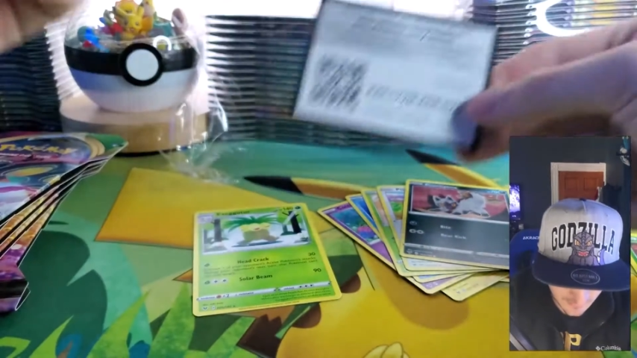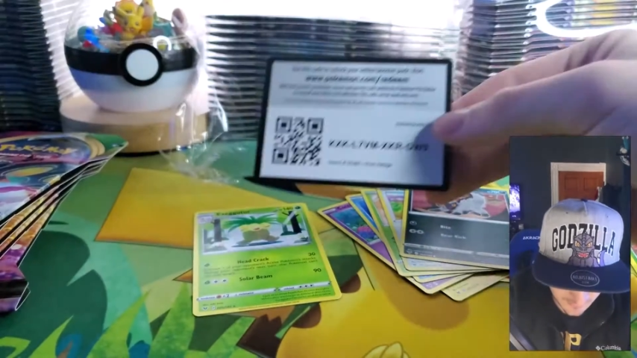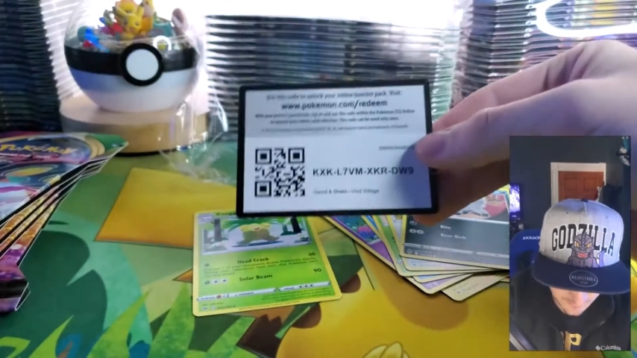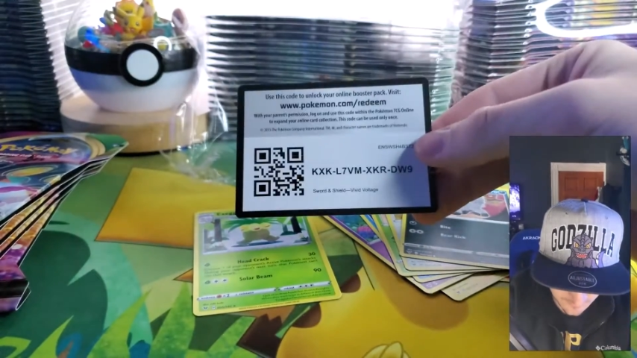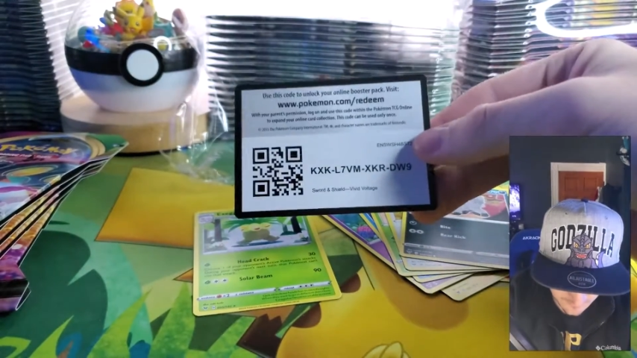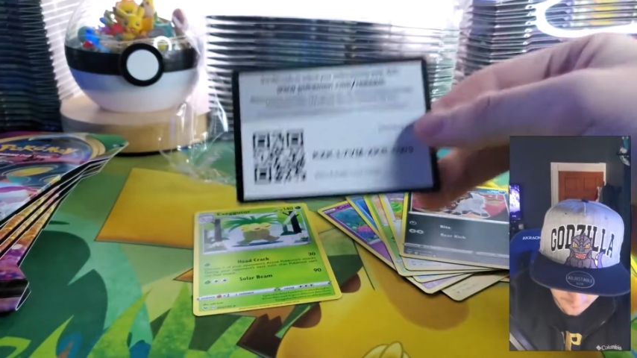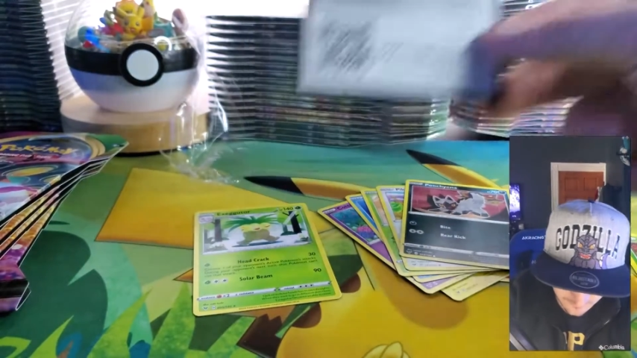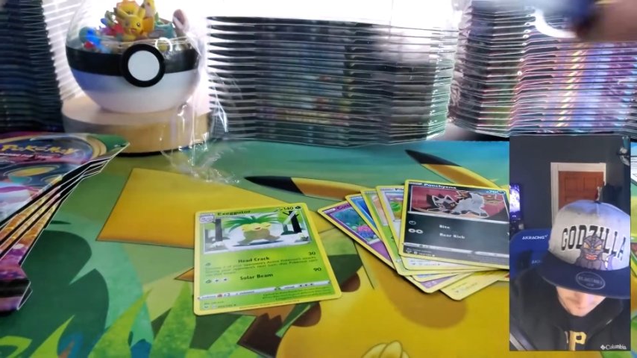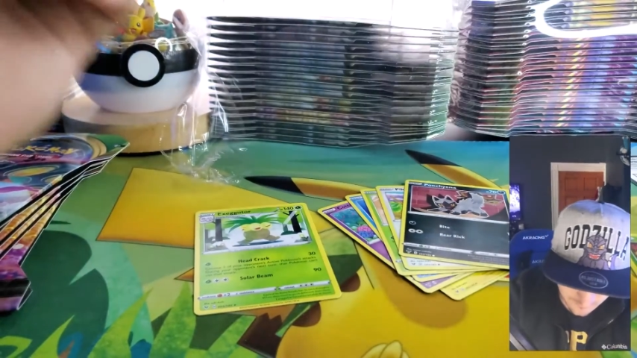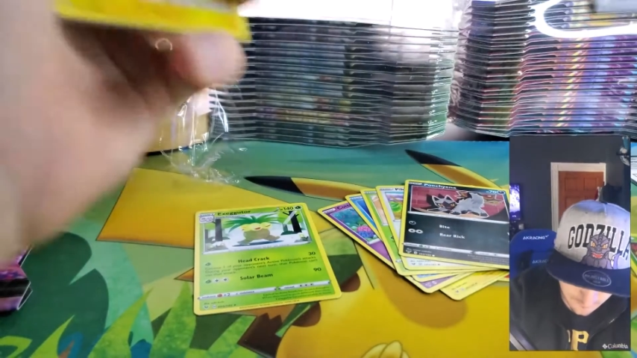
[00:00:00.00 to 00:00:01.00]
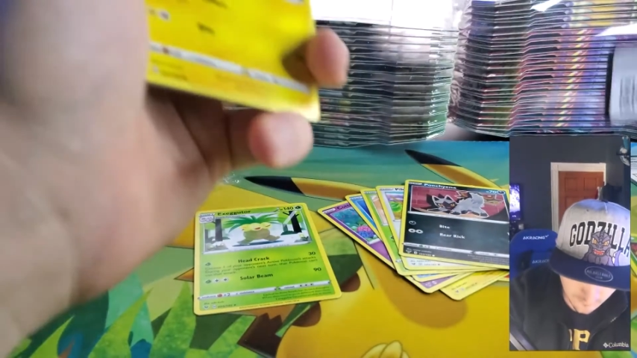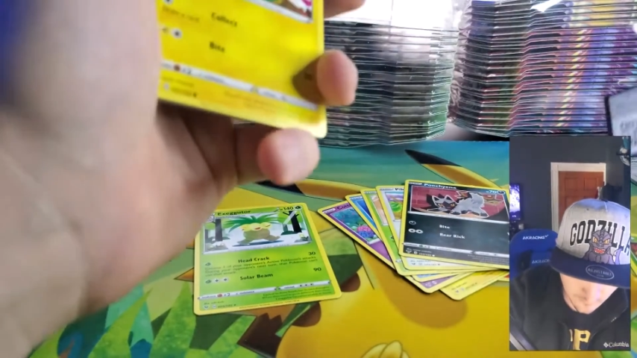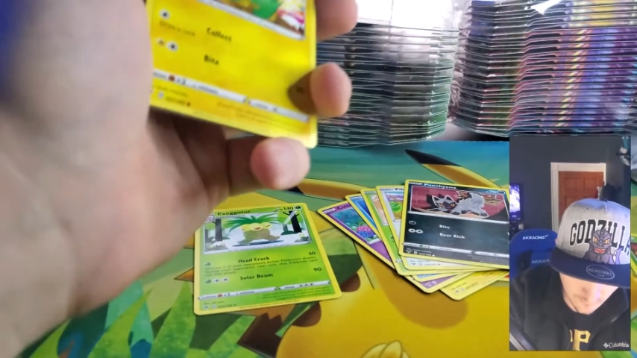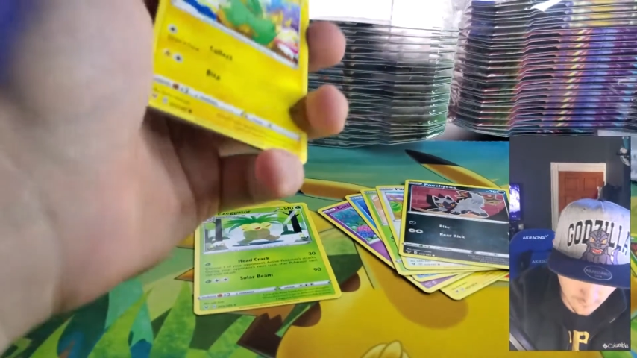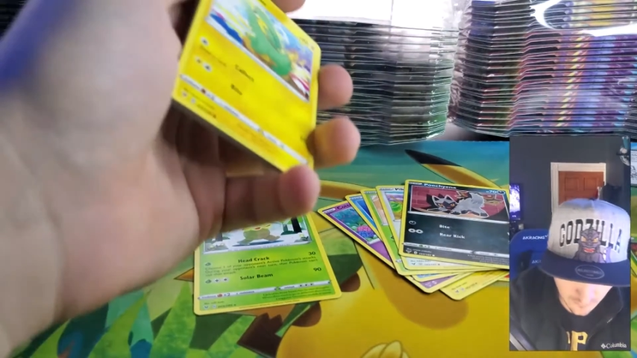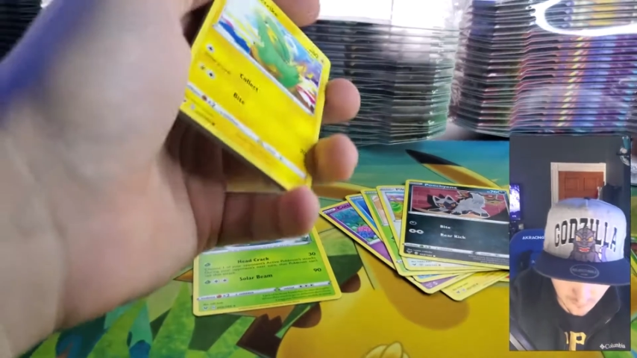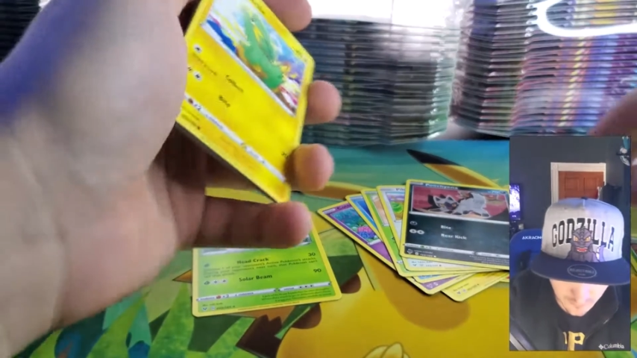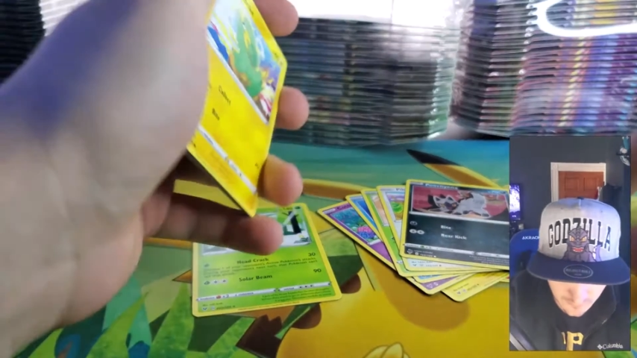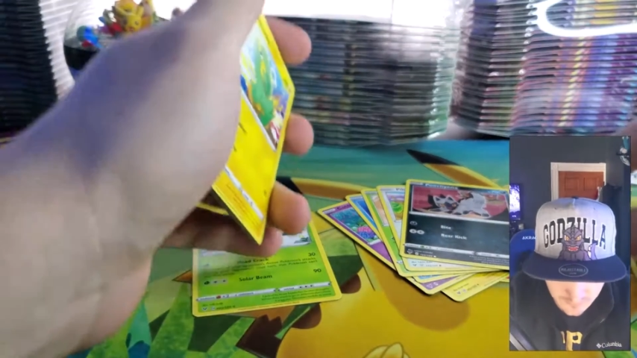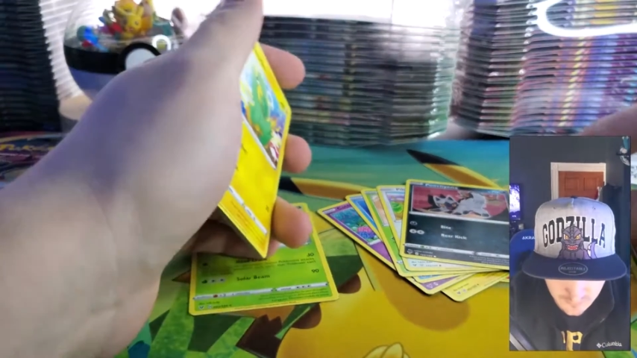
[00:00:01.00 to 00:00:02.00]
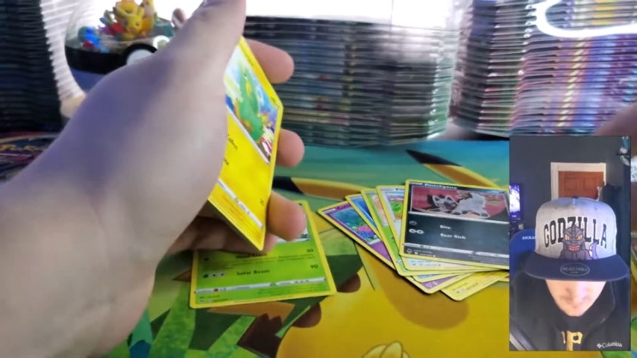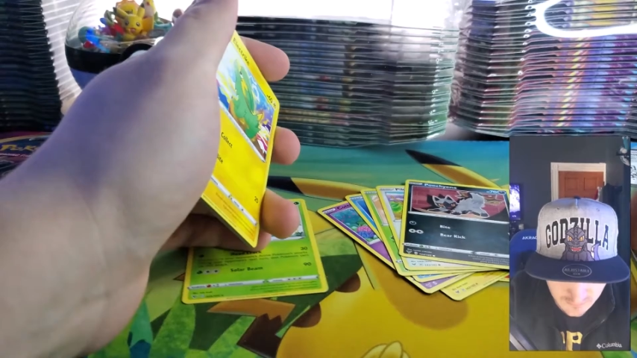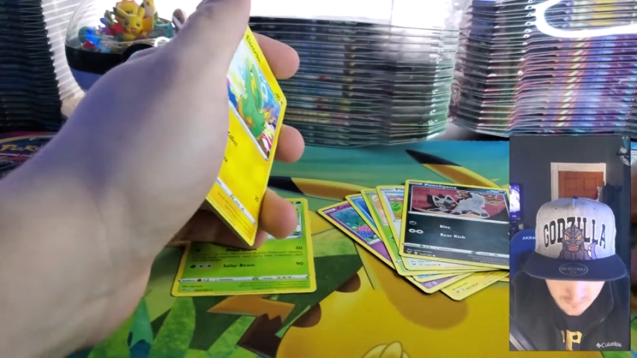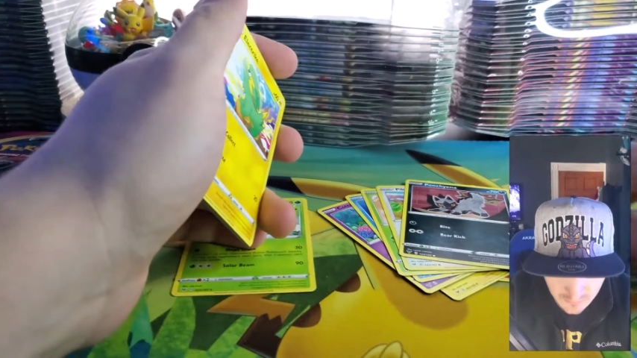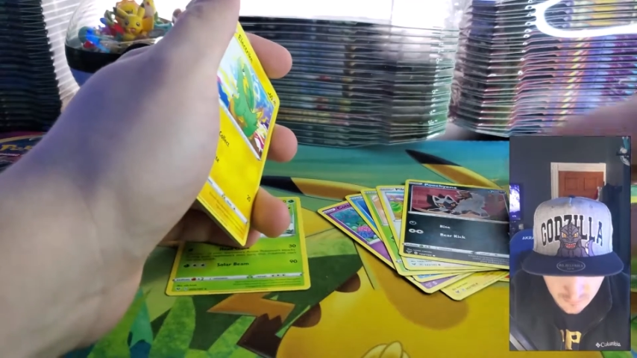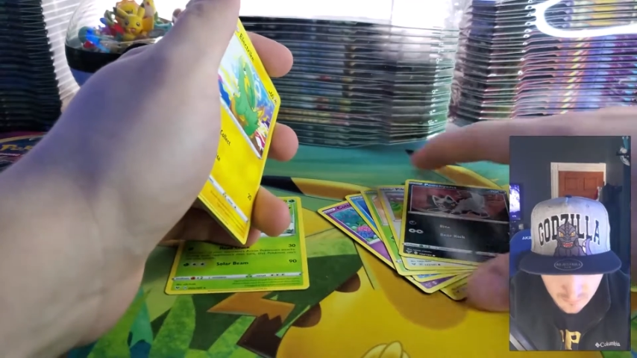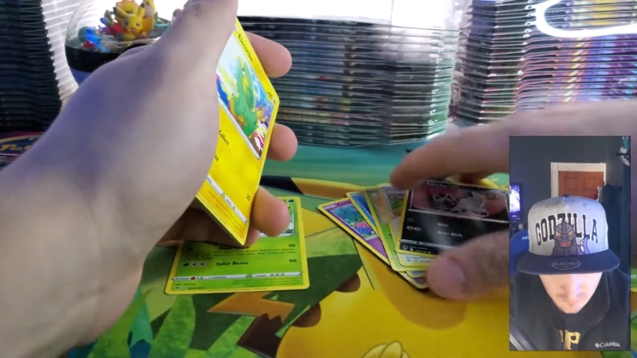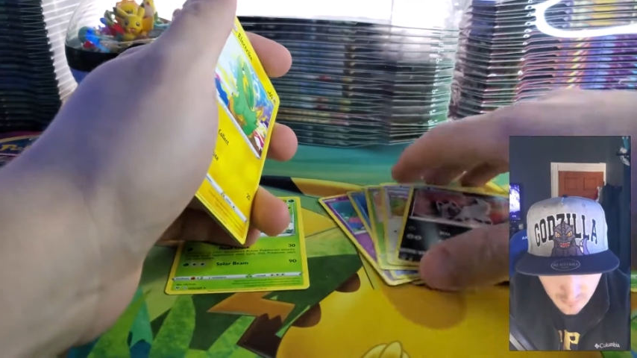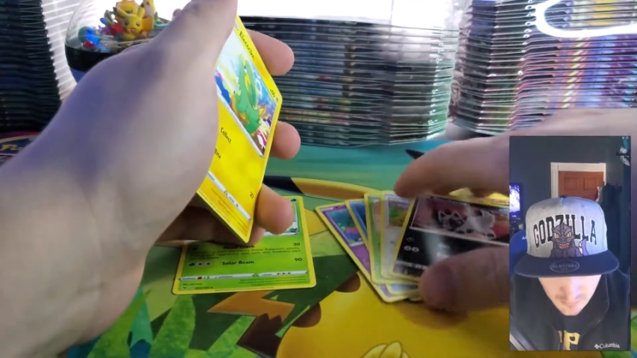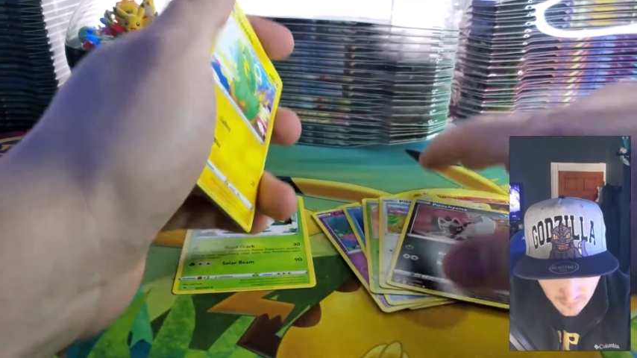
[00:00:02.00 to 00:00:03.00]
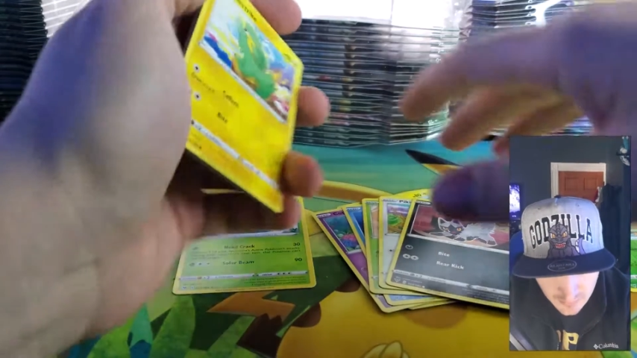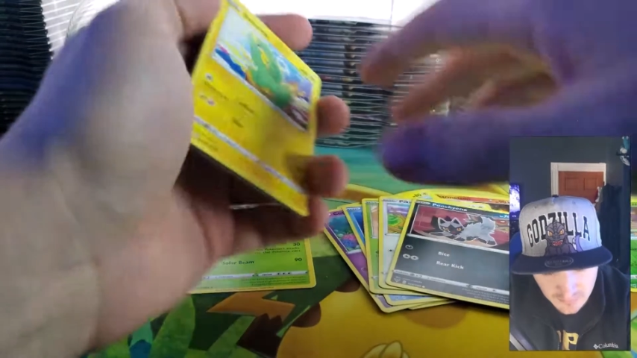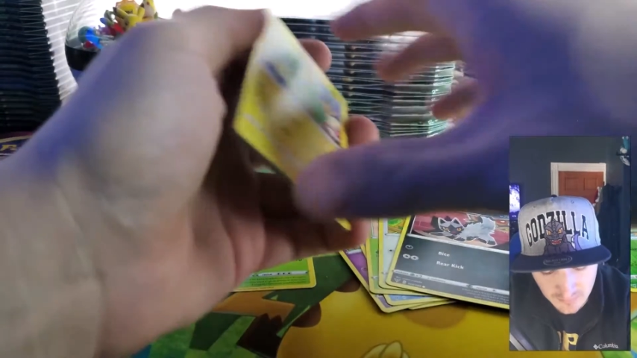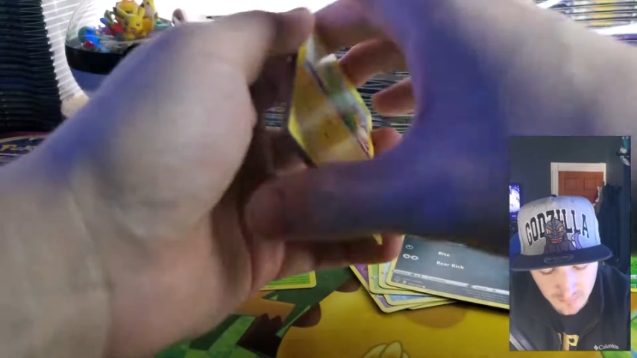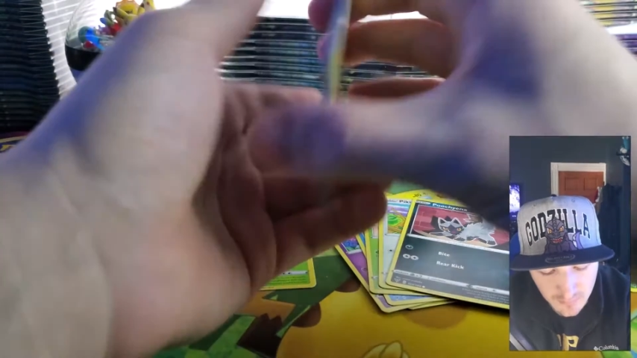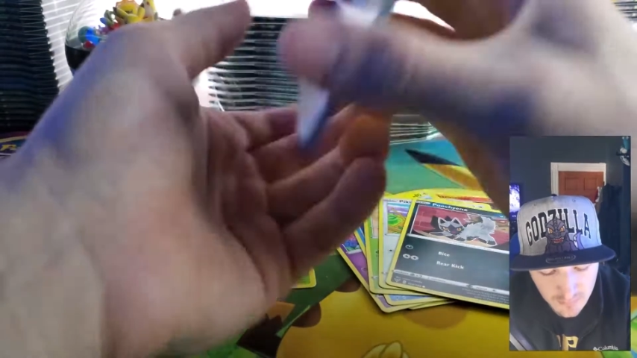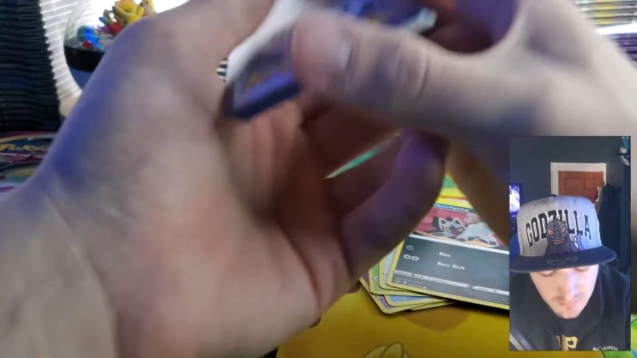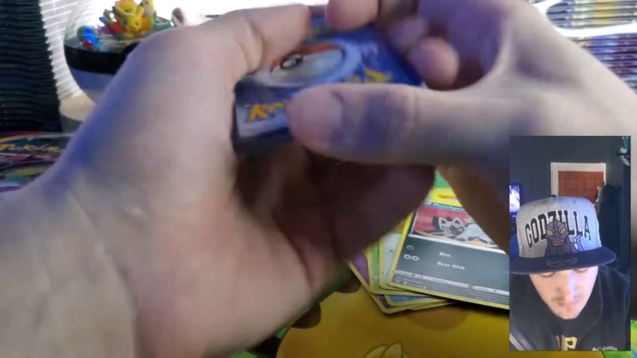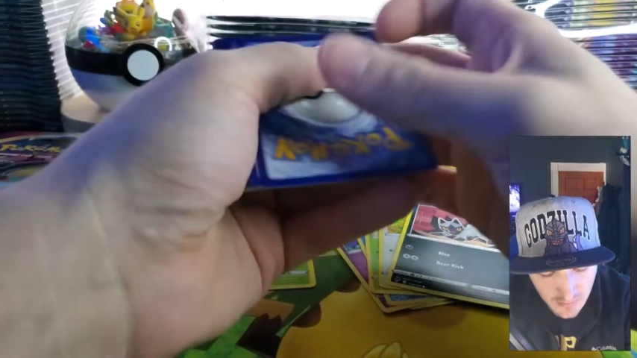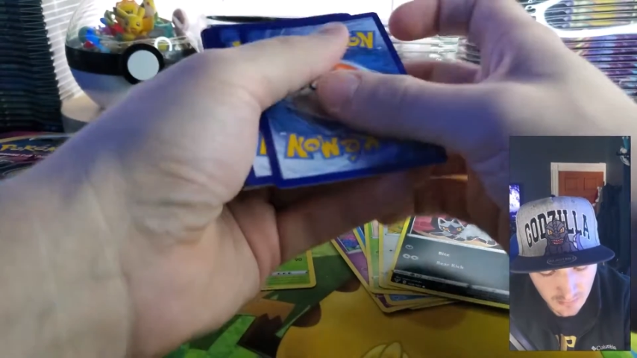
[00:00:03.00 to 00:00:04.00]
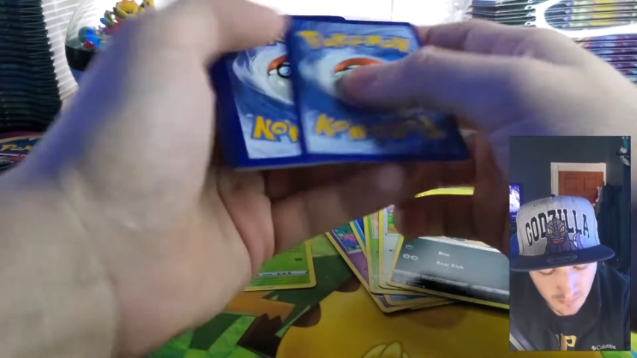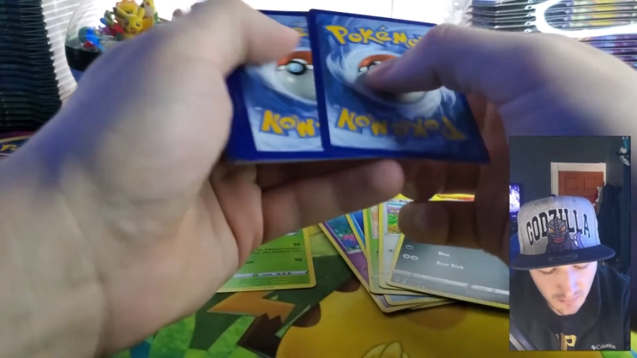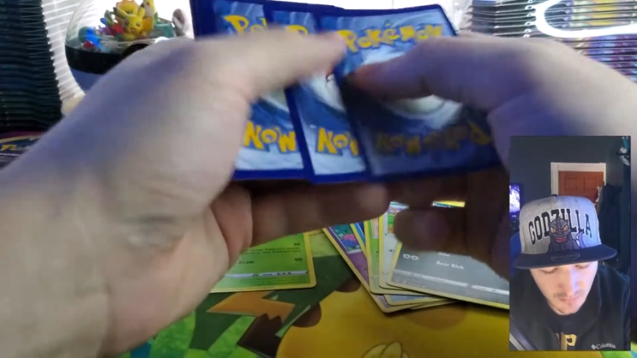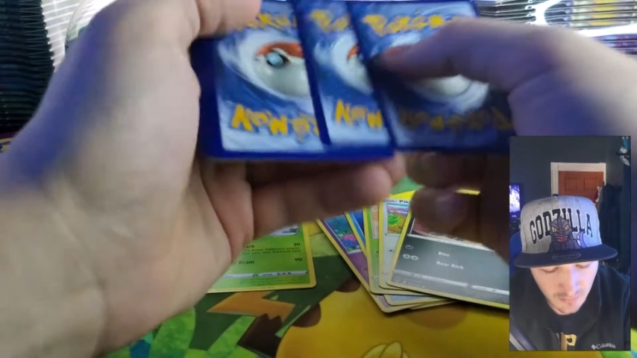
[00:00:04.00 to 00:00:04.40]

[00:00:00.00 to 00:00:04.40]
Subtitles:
[unreadable: no face in view]